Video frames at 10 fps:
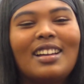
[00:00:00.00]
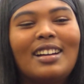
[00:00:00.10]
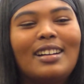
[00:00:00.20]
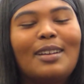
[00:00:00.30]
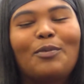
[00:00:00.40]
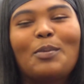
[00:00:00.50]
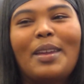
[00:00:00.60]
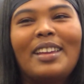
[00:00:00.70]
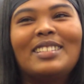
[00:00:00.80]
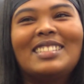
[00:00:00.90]
Uh, I'm from
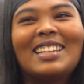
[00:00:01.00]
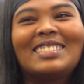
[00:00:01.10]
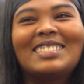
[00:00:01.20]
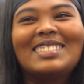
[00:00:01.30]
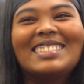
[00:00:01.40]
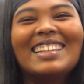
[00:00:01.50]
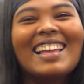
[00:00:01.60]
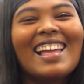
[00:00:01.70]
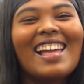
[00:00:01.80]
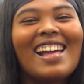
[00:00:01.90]
Head, Texas.
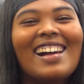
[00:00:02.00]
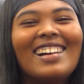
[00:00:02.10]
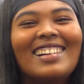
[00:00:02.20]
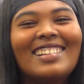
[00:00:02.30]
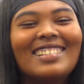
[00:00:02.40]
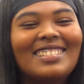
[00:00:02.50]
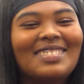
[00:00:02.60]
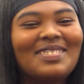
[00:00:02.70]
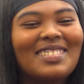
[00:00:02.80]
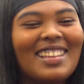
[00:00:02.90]
Uh,
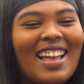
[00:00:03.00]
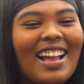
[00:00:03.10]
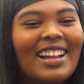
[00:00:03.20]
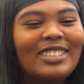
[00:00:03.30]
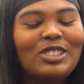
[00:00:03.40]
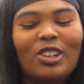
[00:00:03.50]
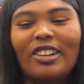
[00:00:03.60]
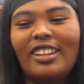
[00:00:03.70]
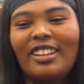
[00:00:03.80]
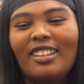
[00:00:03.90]
I got
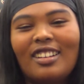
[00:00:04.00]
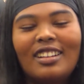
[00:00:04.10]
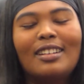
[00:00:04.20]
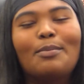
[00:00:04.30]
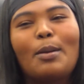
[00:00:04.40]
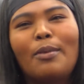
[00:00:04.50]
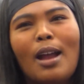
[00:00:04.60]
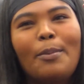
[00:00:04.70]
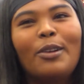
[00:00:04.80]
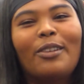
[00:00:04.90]
started. Um, I,
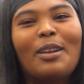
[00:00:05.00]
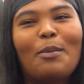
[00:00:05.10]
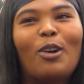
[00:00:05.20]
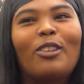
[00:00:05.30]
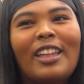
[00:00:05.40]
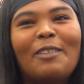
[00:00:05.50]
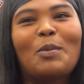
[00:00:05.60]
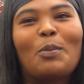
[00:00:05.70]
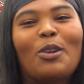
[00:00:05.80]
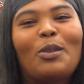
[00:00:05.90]
have been around it my whole life.
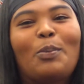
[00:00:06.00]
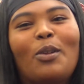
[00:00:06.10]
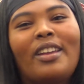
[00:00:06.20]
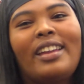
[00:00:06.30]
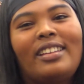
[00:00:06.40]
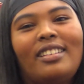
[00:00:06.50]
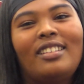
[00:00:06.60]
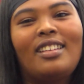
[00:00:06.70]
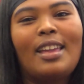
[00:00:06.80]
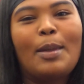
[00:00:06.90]
My brother played.
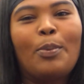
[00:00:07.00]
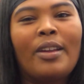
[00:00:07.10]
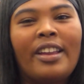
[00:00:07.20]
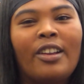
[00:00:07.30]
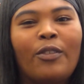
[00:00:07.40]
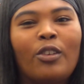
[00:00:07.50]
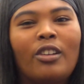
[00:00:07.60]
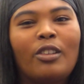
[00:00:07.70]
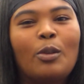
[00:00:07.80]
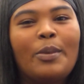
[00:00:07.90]
He played here
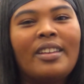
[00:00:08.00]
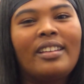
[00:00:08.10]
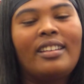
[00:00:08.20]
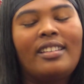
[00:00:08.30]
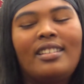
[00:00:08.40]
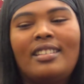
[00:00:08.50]
for a little bit.